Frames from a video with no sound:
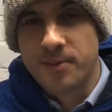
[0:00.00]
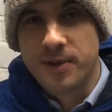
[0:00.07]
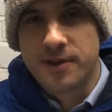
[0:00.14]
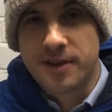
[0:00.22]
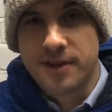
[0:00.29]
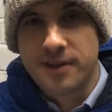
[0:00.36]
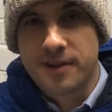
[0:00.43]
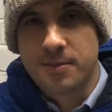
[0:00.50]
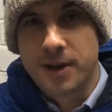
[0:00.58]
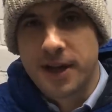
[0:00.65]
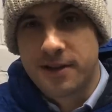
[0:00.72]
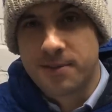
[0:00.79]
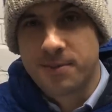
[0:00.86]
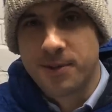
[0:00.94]
is
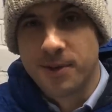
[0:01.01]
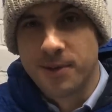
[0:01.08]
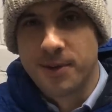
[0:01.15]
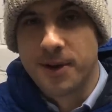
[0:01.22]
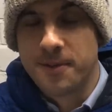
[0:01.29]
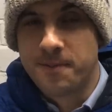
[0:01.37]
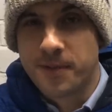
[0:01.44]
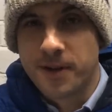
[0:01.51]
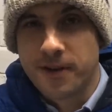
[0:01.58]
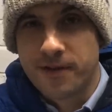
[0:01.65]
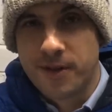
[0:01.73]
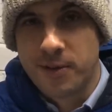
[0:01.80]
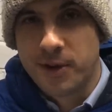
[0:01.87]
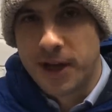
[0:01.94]
debatable, but
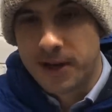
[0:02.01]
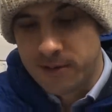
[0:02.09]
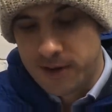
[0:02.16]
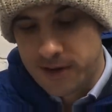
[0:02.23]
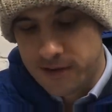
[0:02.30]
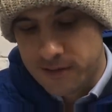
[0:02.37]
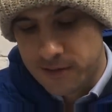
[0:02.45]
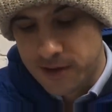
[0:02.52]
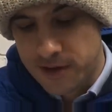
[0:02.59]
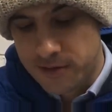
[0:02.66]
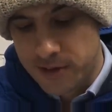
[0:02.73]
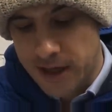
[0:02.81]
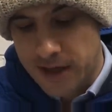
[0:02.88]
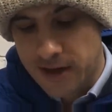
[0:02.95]
off he went with
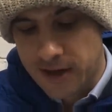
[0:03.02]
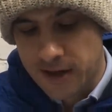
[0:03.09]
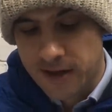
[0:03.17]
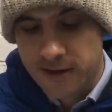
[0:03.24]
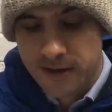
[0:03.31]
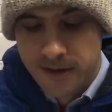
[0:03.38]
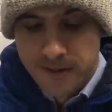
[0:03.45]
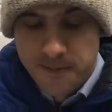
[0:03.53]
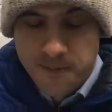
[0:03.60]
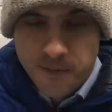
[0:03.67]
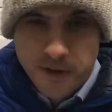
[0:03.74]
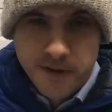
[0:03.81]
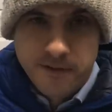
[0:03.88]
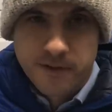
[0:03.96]
his red card.
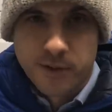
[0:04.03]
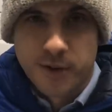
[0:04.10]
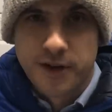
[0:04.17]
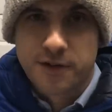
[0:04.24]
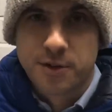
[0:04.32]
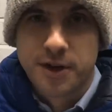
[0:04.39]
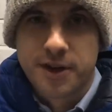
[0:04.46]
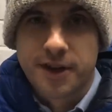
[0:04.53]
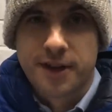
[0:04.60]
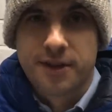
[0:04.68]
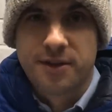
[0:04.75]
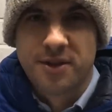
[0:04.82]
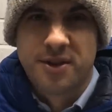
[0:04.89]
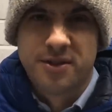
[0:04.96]
For what it's worth, I
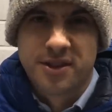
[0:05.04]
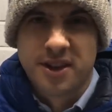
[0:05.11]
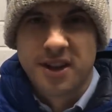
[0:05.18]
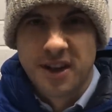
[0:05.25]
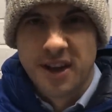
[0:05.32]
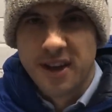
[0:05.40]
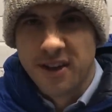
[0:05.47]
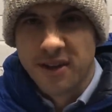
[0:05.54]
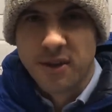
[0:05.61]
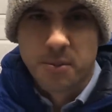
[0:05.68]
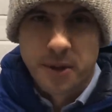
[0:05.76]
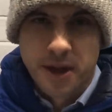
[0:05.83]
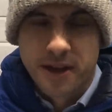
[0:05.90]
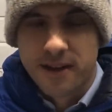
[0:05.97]
thought it was a little
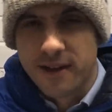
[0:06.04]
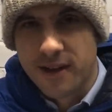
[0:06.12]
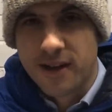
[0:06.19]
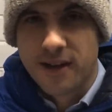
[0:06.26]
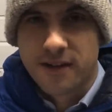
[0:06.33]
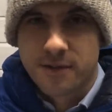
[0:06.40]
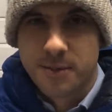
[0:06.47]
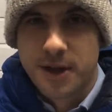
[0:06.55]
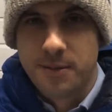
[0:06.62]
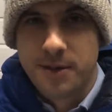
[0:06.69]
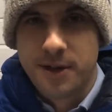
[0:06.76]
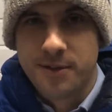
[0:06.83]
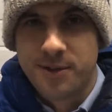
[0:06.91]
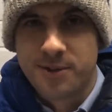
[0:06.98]
bit harsh.
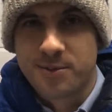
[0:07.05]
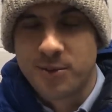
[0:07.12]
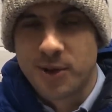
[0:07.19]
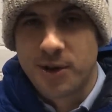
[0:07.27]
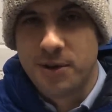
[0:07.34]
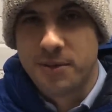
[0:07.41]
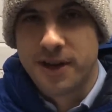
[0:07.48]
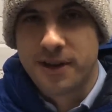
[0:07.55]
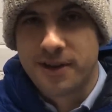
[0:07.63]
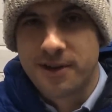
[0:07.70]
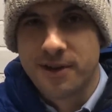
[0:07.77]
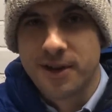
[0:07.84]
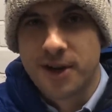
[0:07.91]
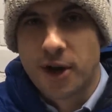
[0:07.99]
Maybe it was what you might
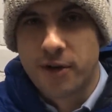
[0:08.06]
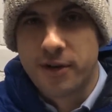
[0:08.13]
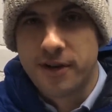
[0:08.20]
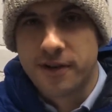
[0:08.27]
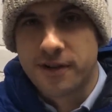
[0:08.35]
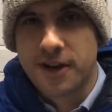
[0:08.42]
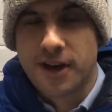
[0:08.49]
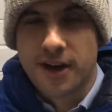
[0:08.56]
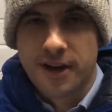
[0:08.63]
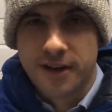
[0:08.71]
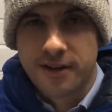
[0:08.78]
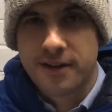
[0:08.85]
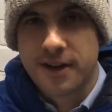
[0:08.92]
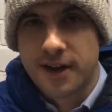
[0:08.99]
call an orange
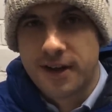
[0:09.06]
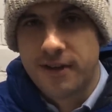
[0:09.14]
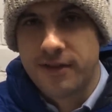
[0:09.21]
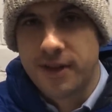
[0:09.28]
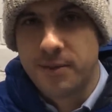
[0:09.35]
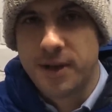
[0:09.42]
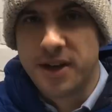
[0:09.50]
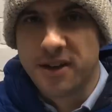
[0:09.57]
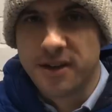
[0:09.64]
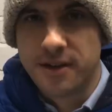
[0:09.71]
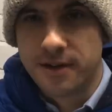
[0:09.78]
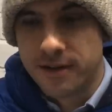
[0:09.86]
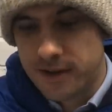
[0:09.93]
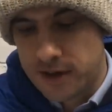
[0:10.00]
card, kind of in the middle
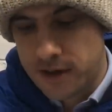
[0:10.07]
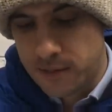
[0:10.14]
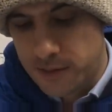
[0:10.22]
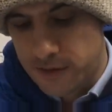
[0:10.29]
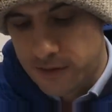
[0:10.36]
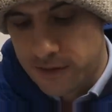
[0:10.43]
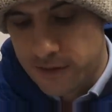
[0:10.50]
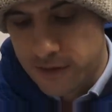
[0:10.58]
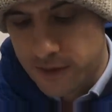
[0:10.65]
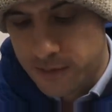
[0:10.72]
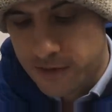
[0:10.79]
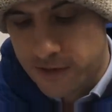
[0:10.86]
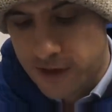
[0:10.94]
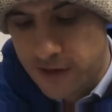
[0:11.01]
and open to
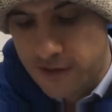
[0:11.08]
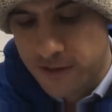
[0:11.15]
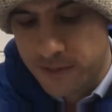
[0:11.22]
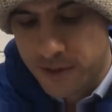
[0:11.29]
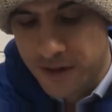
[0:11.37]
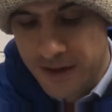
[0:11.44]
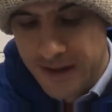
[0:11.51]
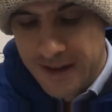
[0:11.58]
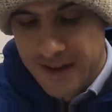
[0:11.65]
interpretation. But